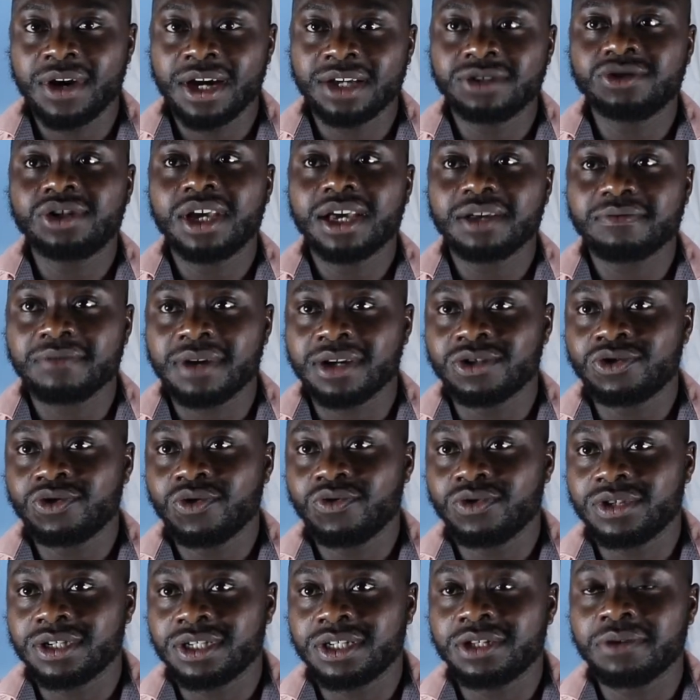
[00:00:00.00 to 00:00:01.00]
I checked my
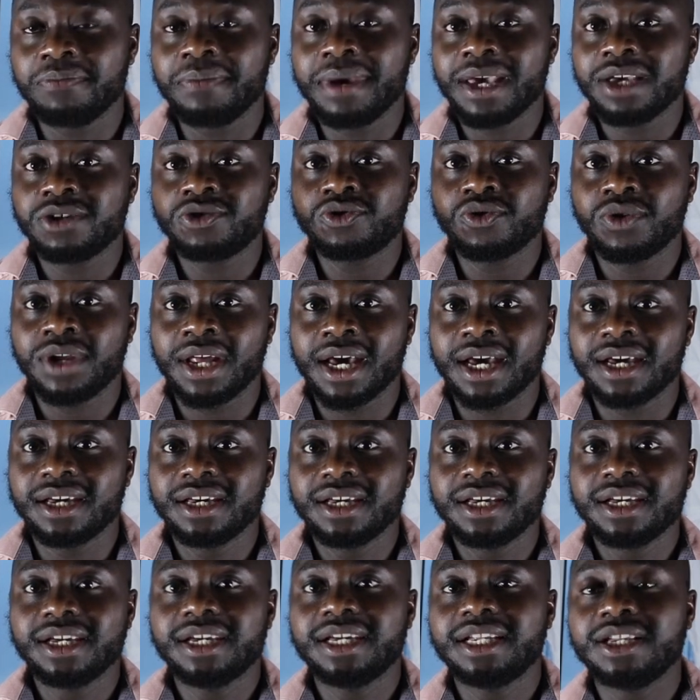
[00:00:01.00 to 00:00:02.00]
shoulders to make sure that